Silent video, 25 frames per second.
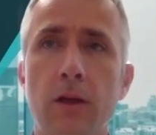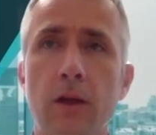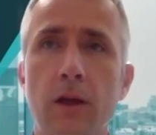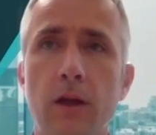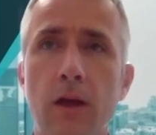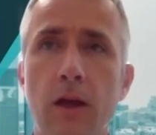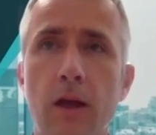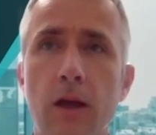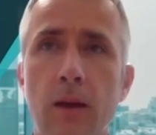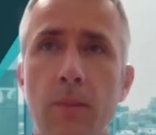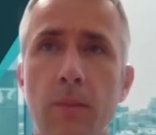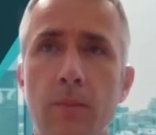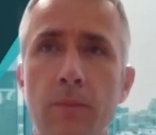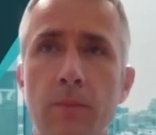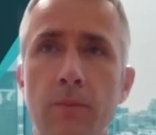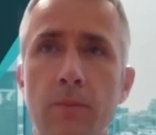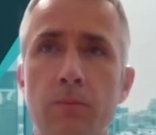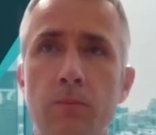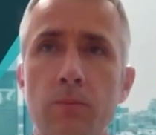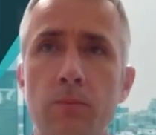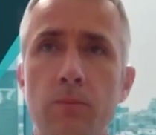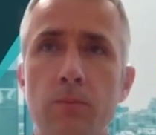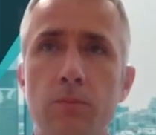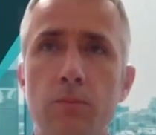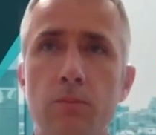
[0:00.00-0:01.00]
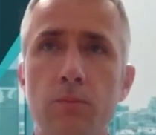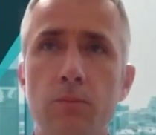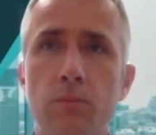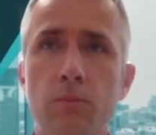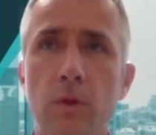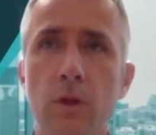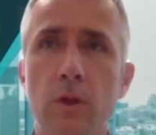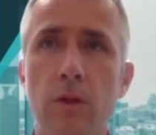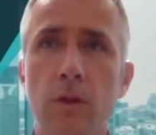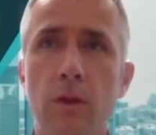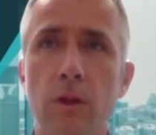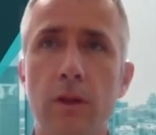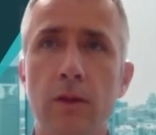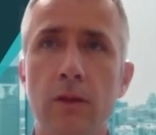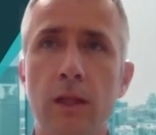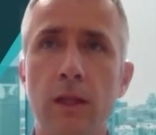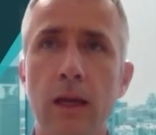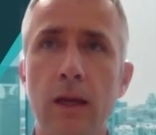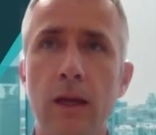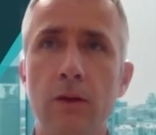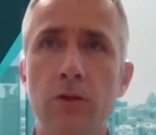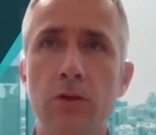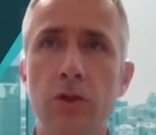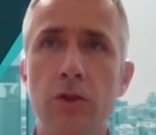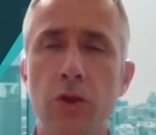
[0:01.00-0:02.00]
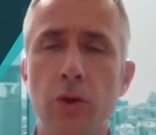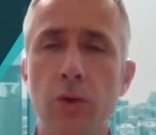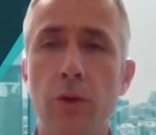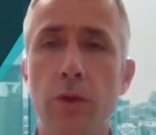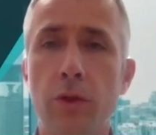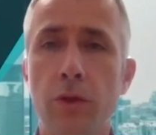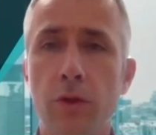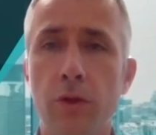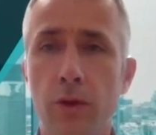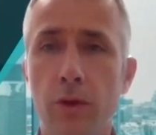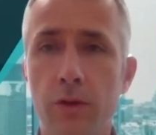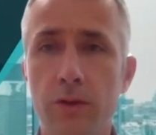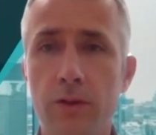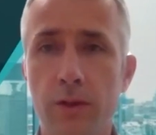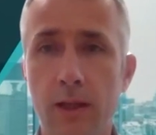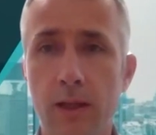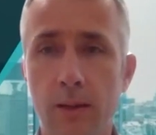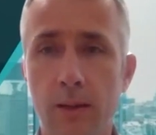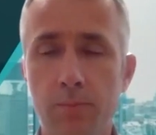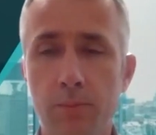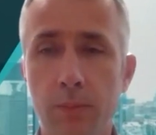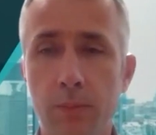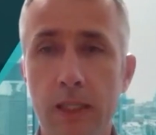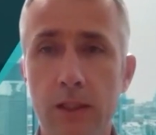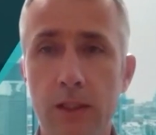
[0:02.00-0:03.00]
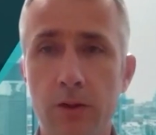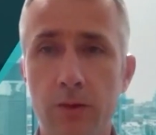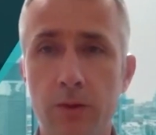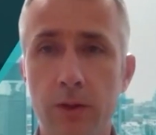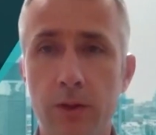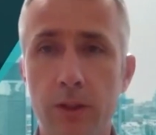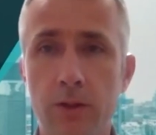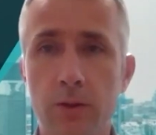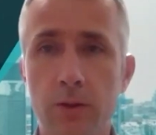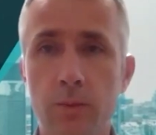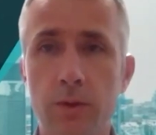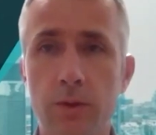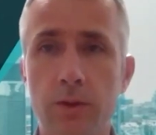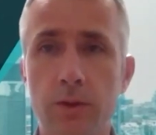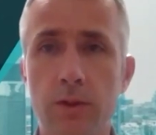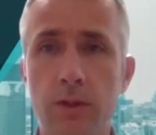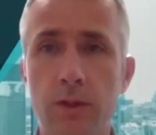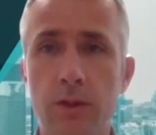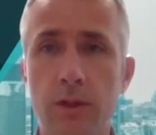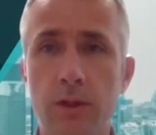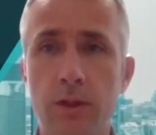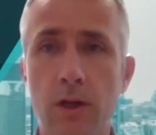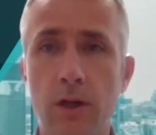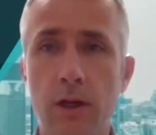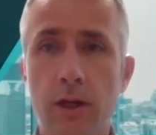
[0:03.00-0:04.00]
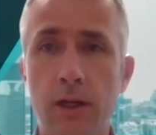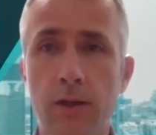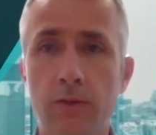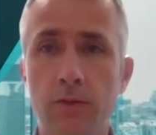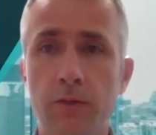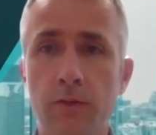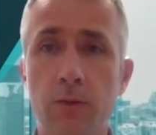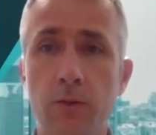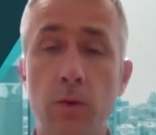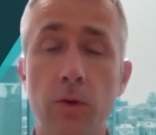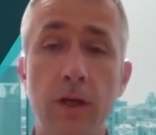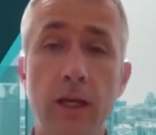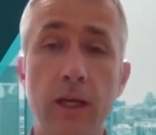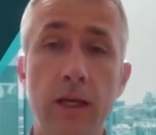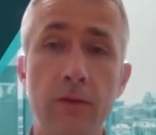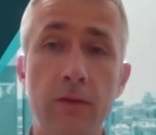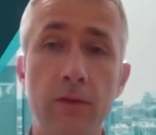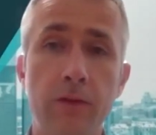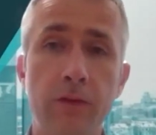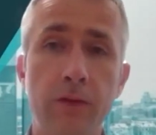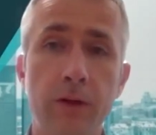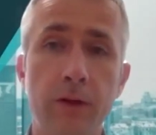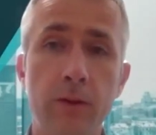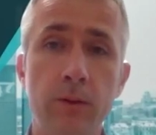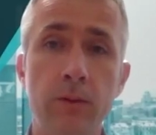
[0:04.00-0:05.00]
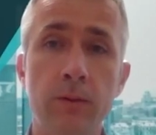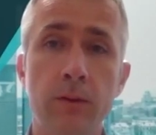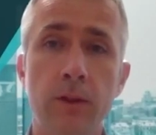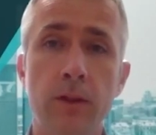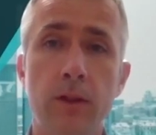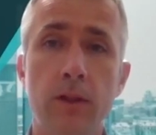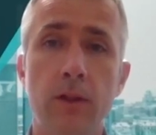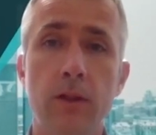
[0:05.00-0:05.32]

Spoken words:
Now 2/3 of that meterage was designed for infill,